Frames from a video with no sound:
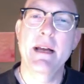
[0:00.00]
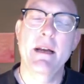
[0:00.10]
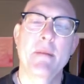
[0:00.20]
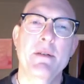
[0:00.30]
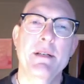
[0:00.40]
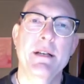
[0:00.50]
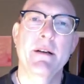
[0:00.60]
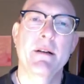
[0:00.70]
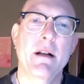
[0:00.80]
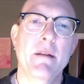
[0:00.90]
And I appreciate your
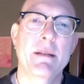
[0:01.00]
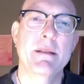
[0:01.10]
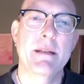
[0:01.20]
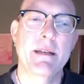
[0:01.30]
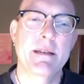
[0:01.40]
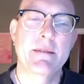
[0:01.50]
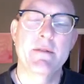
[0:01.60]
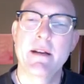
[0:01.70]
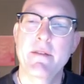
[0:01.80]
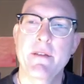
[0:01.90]
comments and
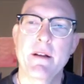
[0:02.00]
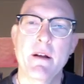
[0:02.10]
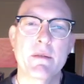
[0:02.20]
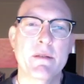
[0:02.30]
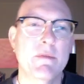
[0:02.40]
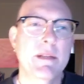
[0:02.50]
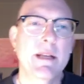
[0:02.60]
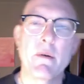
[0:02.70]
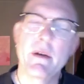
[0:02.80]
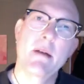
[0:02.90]
trying to figure out what's really
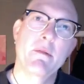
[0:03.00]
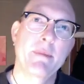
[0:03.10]
going on